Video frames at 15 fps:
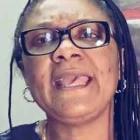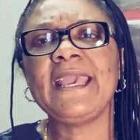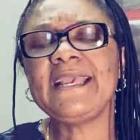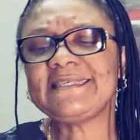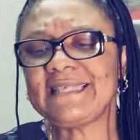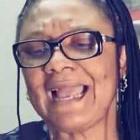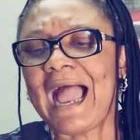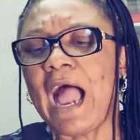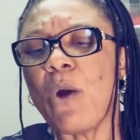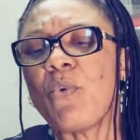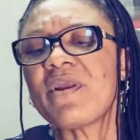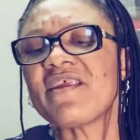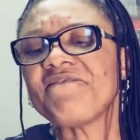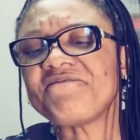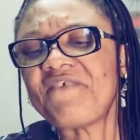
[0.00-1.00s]
He said, I
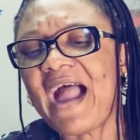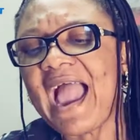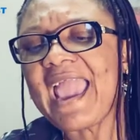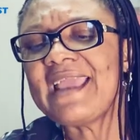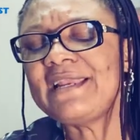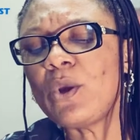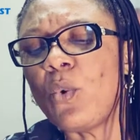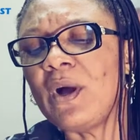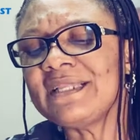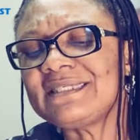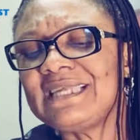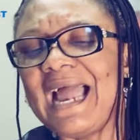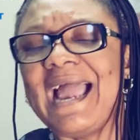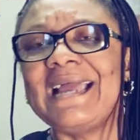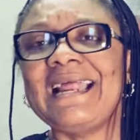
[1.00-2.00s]
will refine the
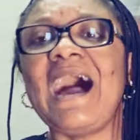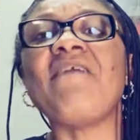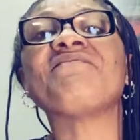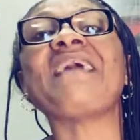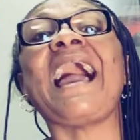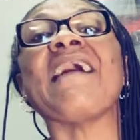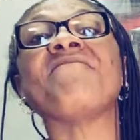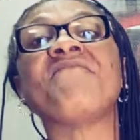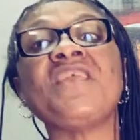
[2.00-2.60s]
one third after I